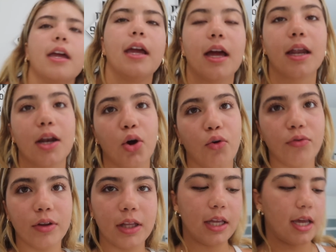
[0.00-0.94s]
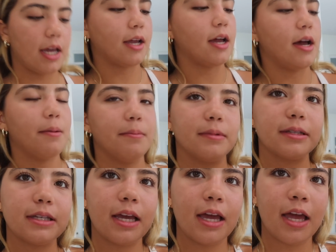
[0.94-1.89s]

and hopefully it comes